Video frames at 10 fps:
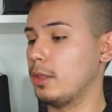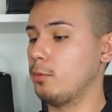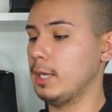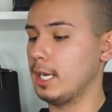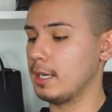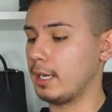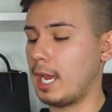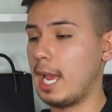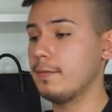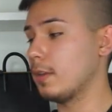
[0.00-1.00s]
on the weekend.
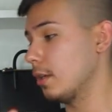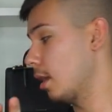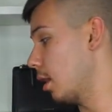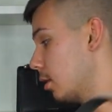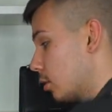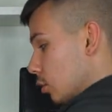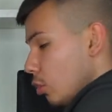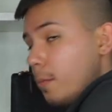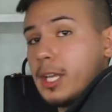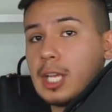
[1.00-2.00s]
Like, I've done
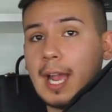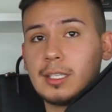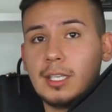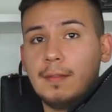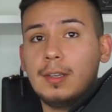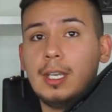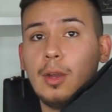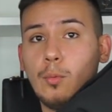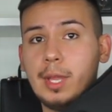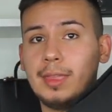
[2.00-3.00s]
so much activity
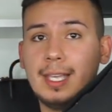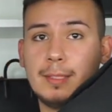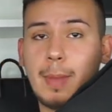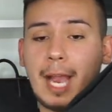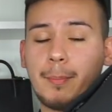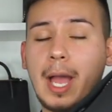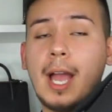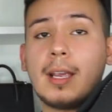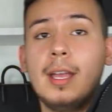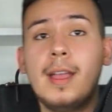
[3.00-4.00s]
with this
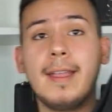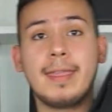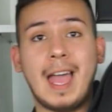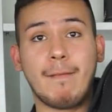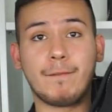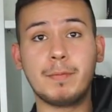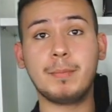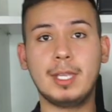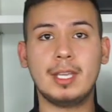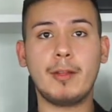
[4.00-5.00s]
backpack that for
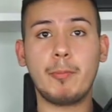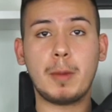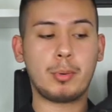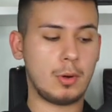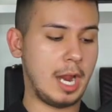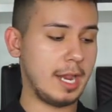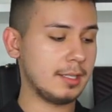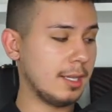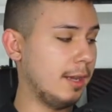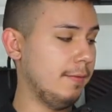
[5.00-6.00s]
me, the
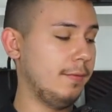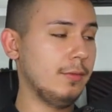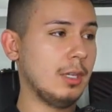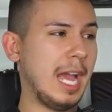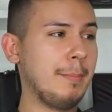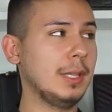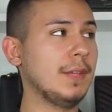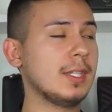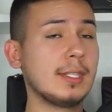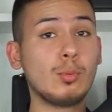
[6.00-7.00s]
price of, I
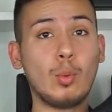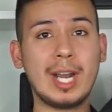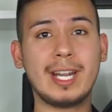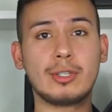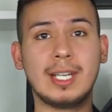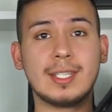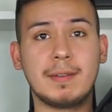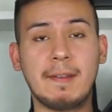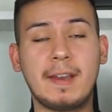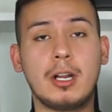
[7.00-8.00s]
believe this is
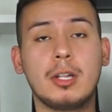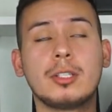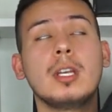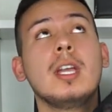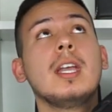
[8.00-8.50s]
$175.